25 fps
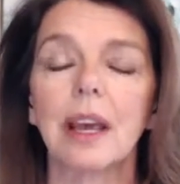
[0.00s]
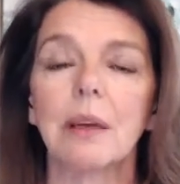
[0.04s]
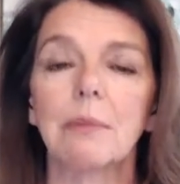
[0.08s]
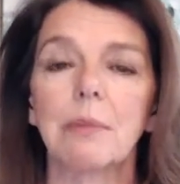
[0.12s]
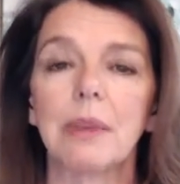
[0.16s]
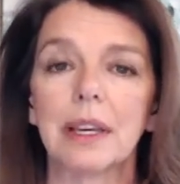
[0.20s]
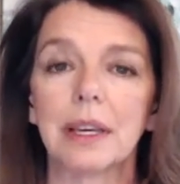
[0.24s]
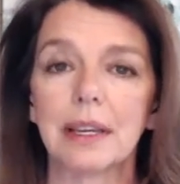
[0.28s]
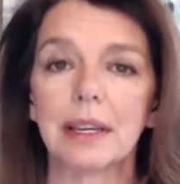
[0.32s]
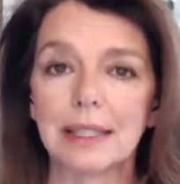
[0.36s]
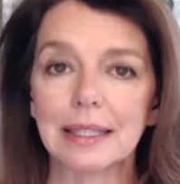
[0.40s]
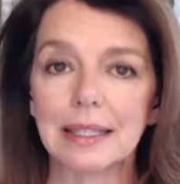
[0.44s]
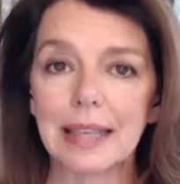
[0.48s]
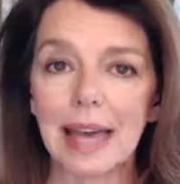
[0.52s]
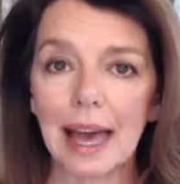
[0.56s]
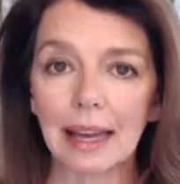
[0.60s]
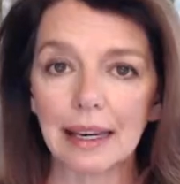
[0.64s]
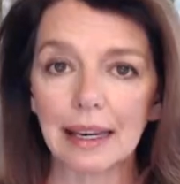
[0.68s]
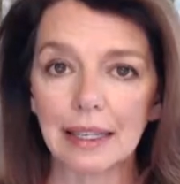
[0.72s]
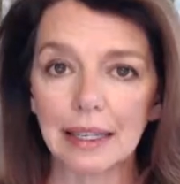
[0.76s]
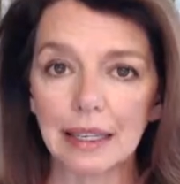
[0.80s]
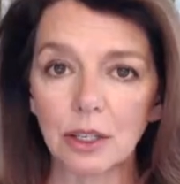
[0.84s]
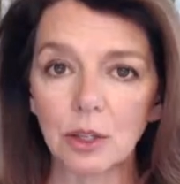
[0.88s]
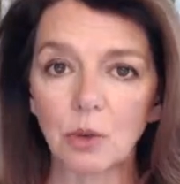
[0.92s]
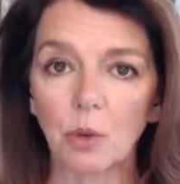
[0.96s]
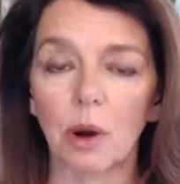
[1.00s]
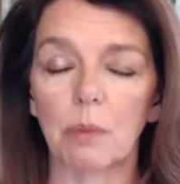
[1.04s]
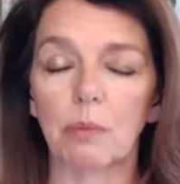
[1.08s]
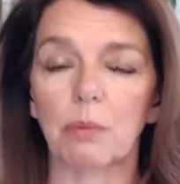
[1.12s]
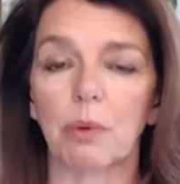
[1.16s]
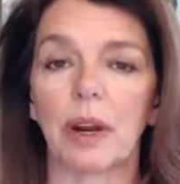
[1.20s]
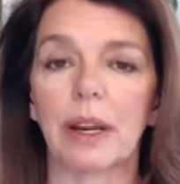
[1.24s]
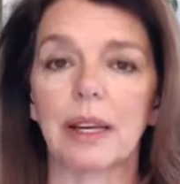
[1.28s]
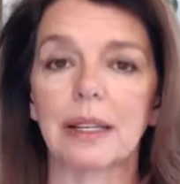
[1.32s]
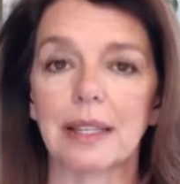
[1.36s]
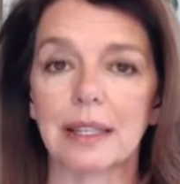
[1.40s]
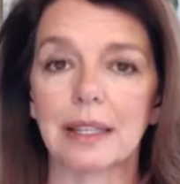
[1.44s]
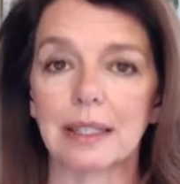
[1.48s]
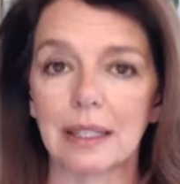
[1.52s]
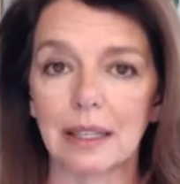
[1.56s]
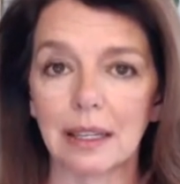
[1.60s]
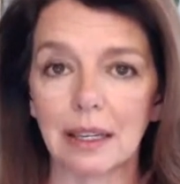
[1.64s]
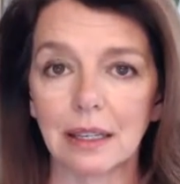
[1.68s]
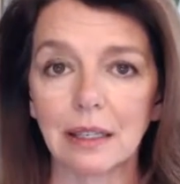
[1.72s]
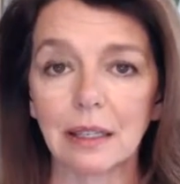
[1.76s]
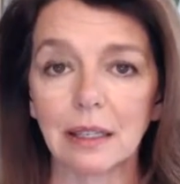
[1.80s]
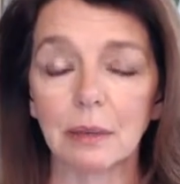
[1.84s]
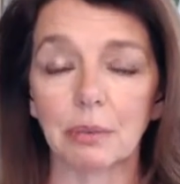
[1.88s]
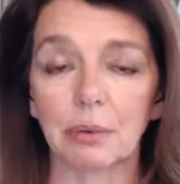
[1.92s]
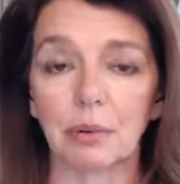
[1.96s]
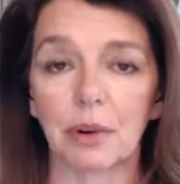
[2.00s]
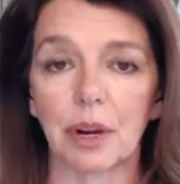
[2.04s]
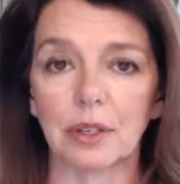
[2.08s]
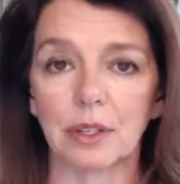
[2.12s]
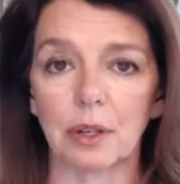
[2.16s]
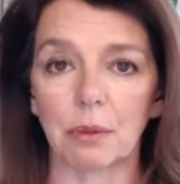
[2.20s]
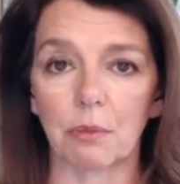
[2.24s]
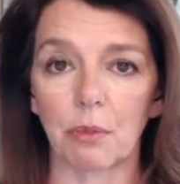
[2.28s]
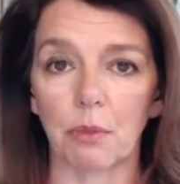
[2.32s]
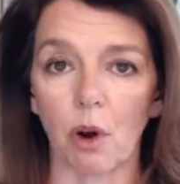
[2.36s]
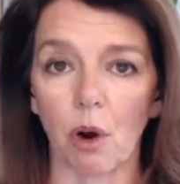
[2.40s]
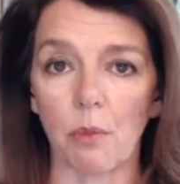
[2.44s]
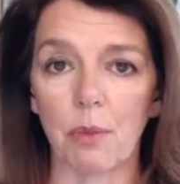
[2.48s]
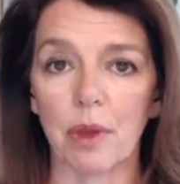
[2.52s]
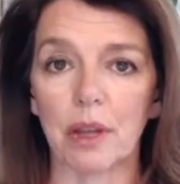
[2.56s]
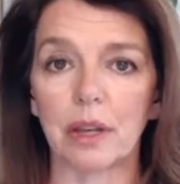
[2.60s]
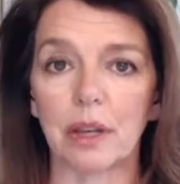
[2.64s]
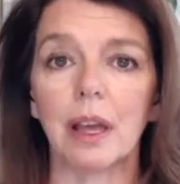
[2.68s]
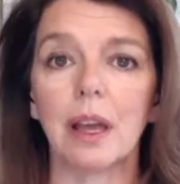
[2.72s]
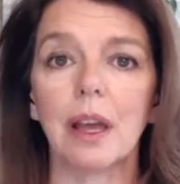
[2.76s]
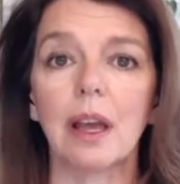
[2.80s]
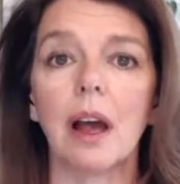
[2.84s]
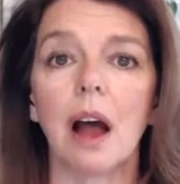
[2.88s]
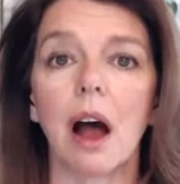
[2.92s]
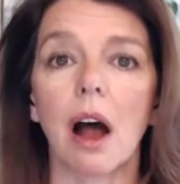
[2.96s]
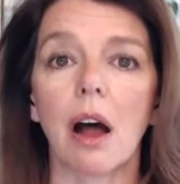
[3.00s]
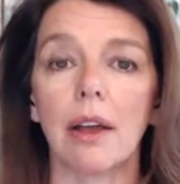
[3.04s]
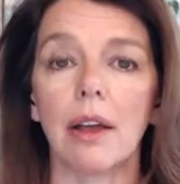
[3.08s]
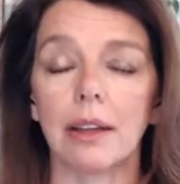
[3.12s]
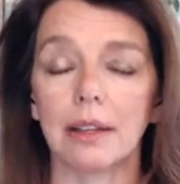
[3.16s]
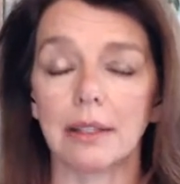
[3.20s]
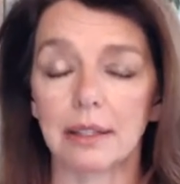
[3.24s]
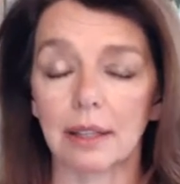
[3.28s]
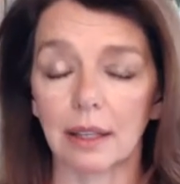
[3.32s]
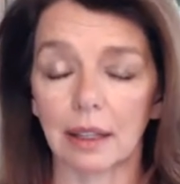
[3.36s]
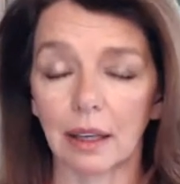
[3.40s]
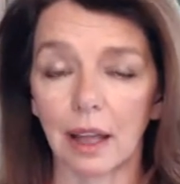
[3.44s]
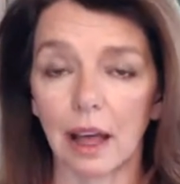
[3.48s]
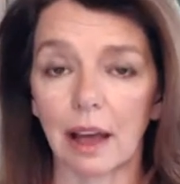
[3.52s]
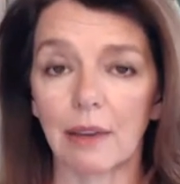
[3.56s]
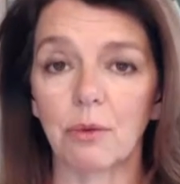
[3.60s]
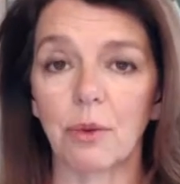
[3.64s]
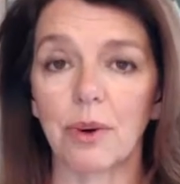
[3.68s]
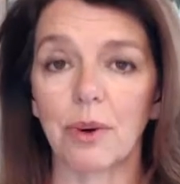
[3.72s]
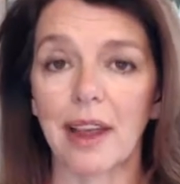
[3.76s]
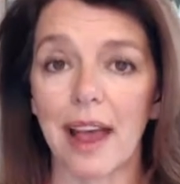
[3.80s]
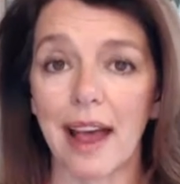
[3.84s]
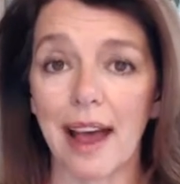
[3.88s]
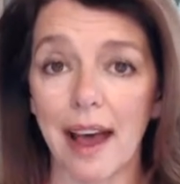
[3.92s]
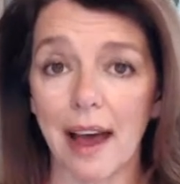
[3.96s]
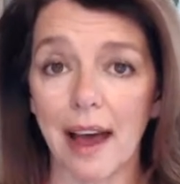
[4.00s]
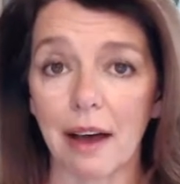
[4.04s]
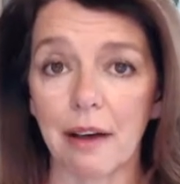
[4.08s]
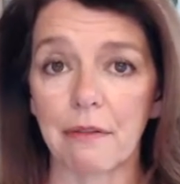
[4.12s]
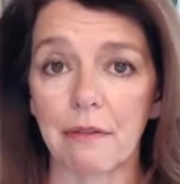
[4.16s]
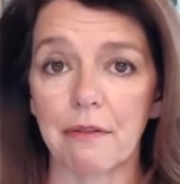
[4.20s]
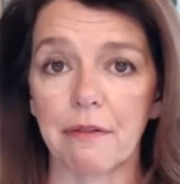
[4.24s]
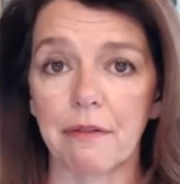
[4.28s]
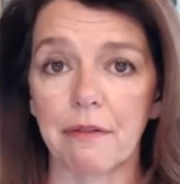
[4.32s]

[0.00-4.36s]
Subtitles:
because that is what brings us into the present moment, is the love we have